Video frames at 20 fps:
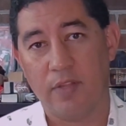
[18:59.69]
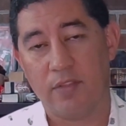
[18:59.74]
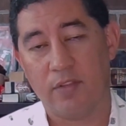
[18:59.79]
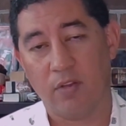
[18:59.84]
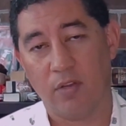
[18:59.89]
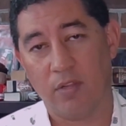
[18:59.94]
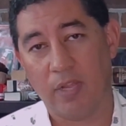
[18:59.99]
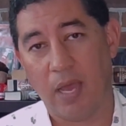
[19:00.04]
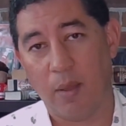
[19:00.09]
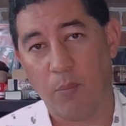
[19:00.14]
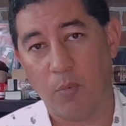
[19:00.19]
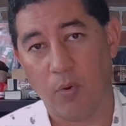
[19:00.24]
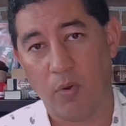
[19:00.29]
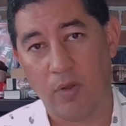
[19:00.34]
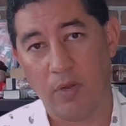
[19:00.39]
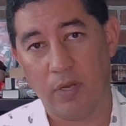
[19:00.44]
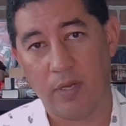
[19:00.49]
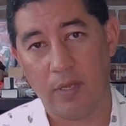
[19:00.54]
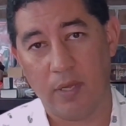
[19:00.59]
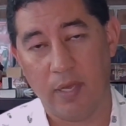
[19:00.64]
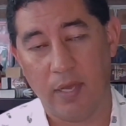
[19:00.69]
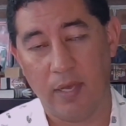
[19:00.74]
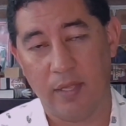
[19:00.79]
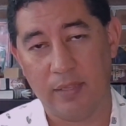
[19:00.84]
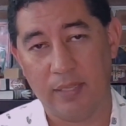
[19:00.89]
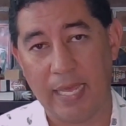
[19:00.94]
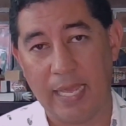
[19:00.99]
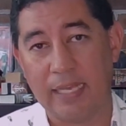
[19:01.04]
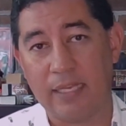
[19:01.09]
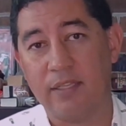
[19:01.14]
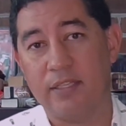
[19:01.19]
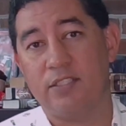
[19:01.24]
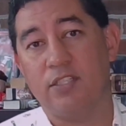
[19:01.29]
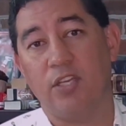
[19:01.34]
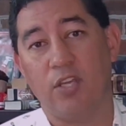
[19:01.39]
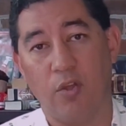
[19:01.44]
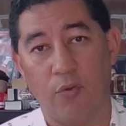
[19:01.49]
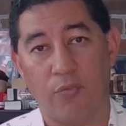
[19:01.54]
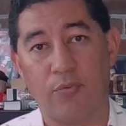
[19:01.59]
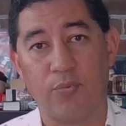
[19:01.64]
They're a lot more likely to
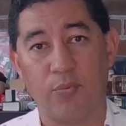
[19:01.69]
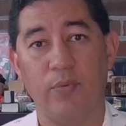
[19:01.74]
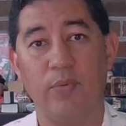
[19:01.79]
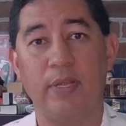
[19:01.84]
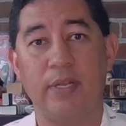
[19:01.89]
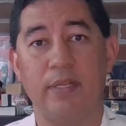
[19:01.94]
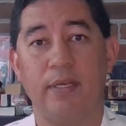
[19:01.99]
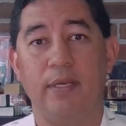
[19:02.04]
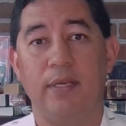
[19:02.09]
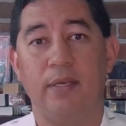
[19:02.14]
go through it.